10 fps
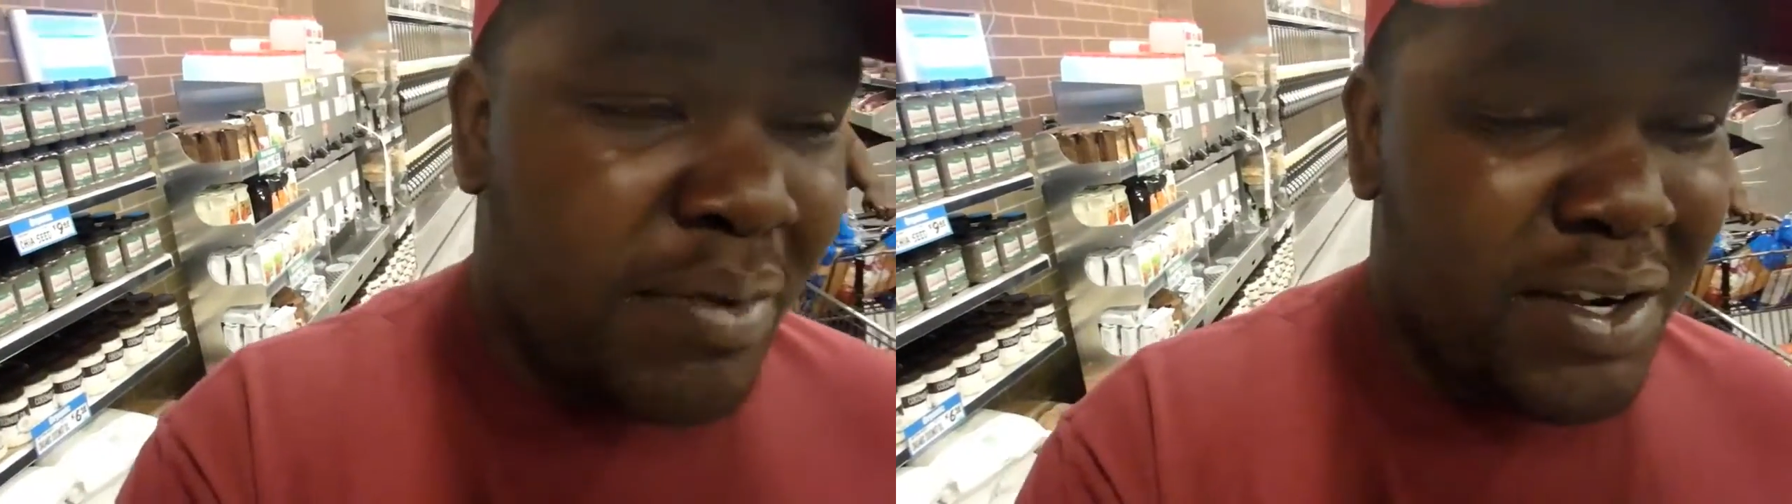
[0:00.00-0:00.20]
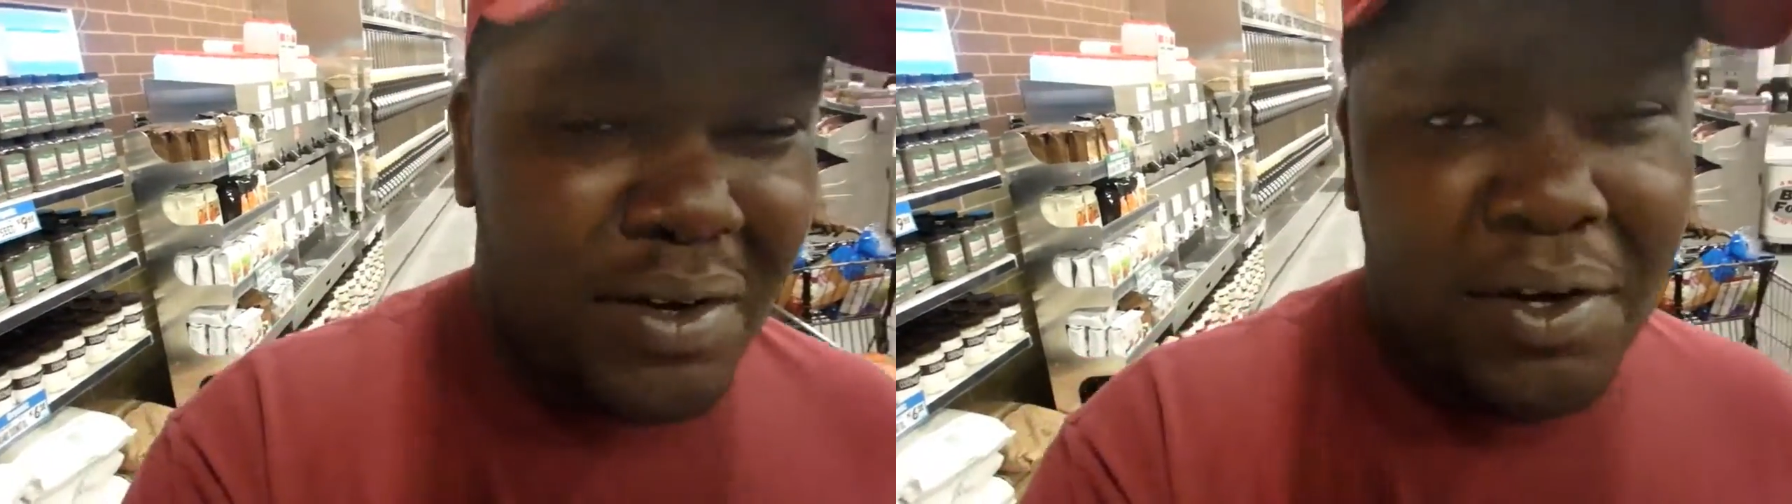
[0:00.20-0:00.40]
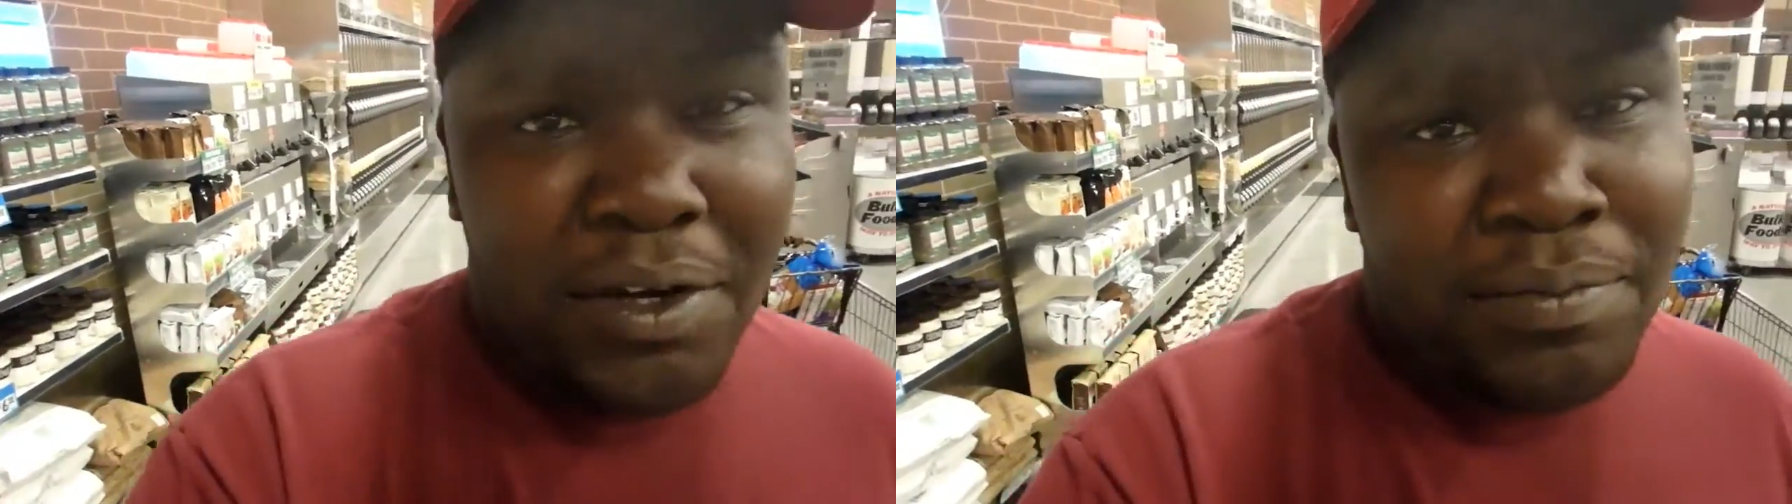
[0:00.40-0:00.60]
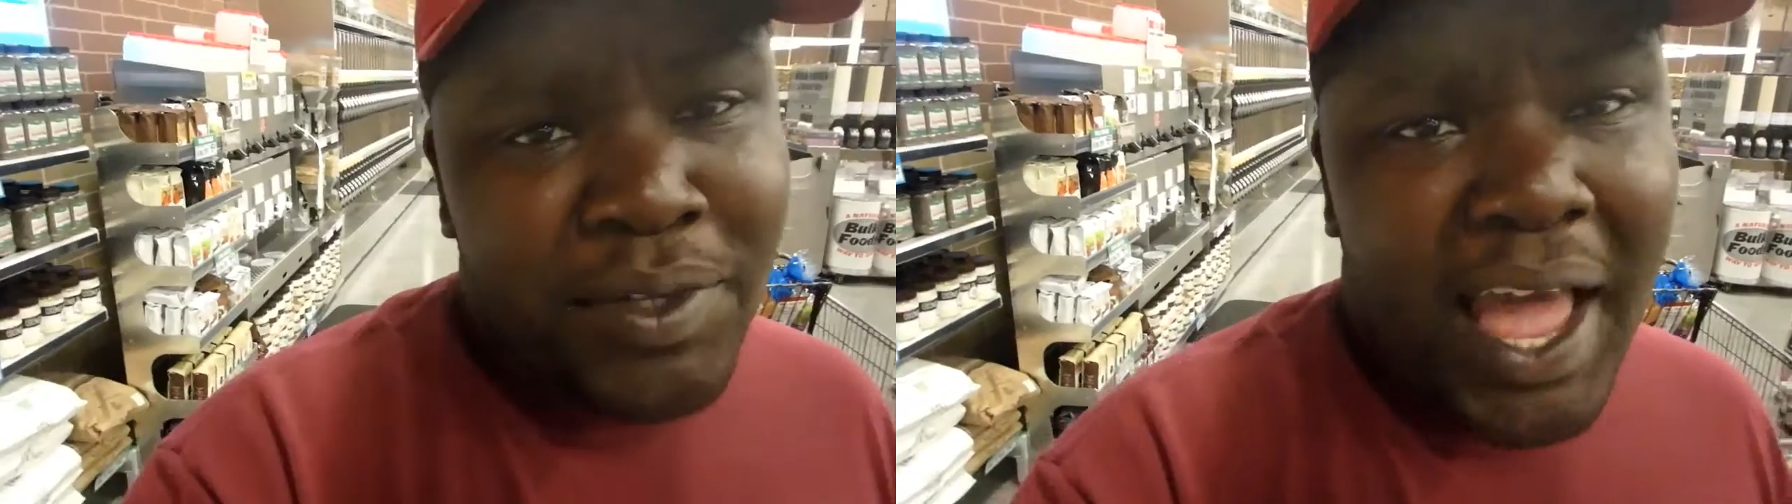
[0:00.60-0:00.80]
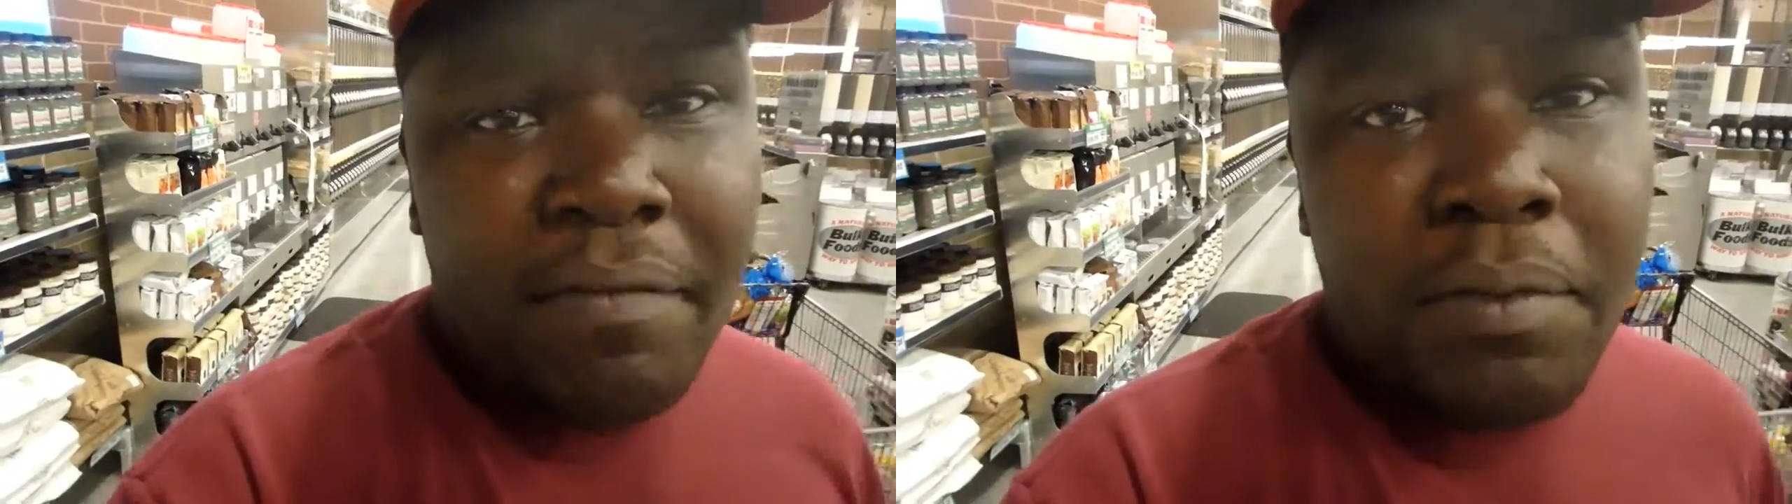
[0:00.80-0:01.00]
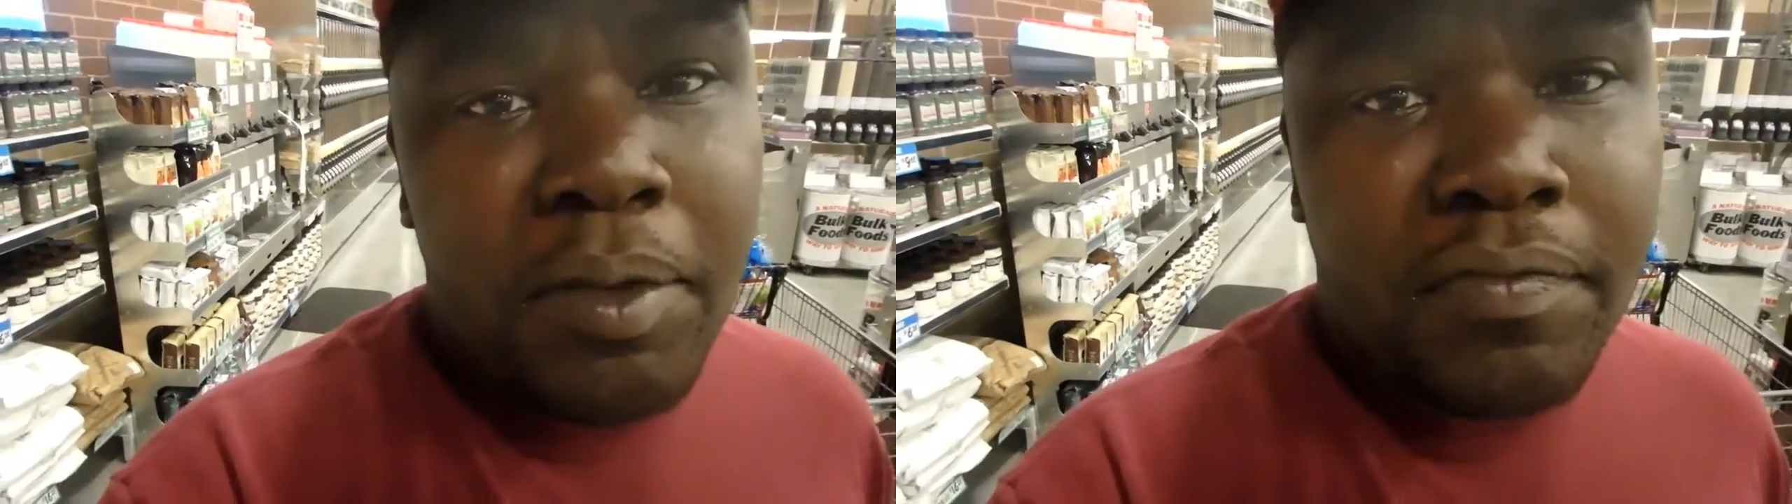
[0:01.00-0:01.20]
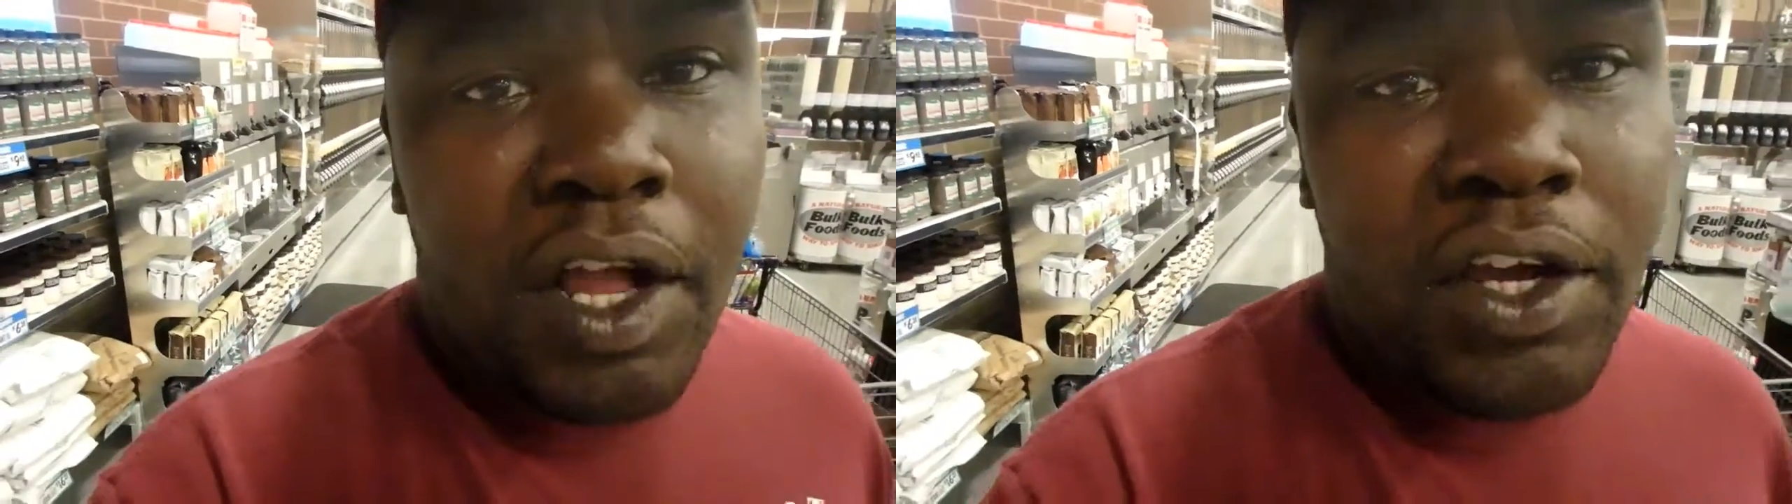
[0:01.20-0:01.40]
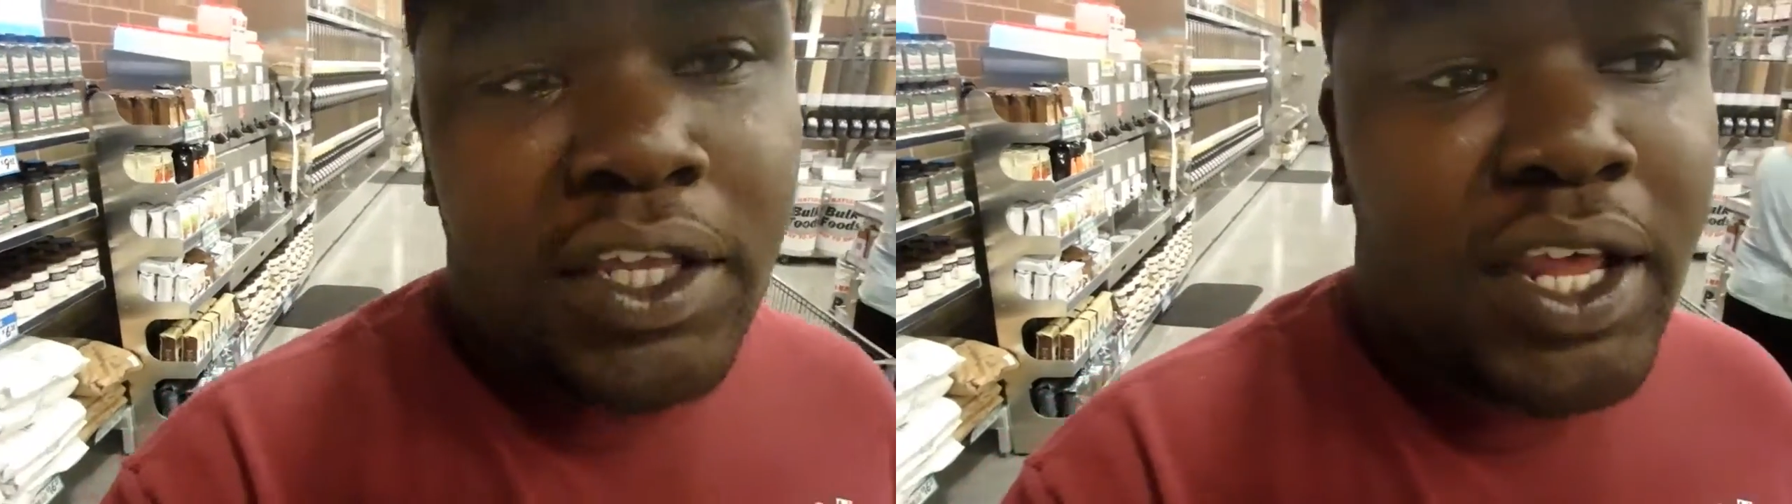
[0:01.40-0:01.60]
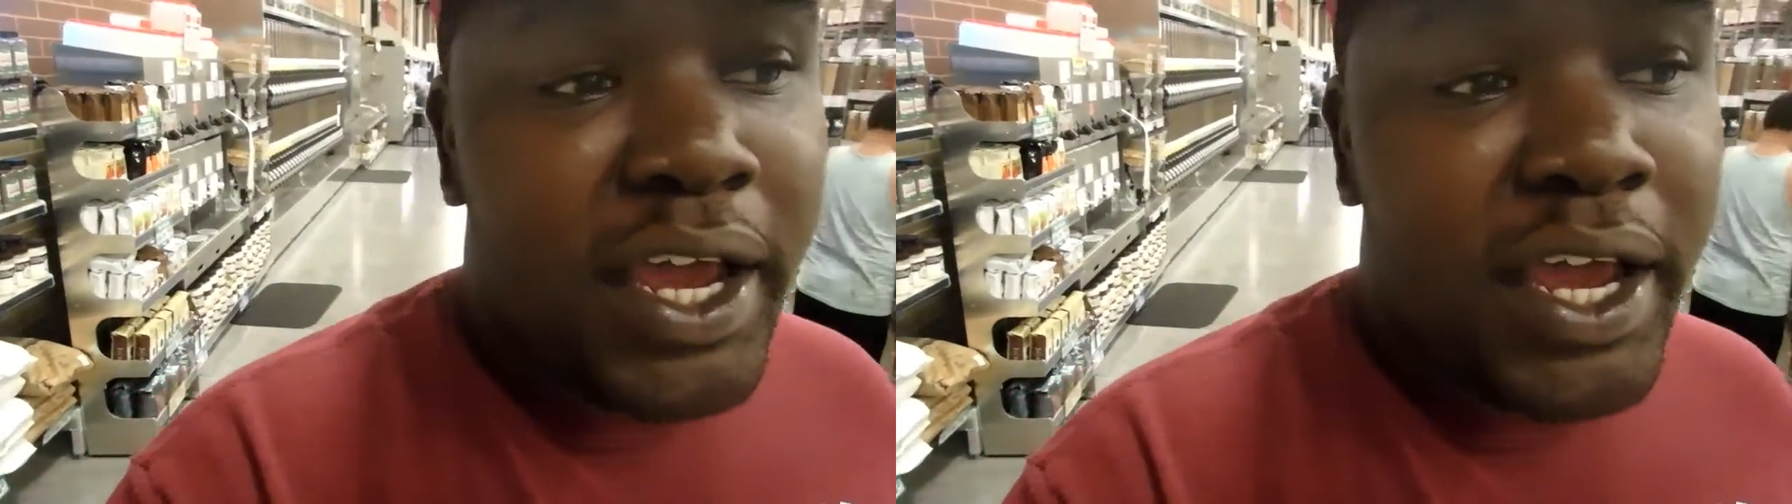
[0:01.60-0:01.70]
but i don't know i haven't been vlogging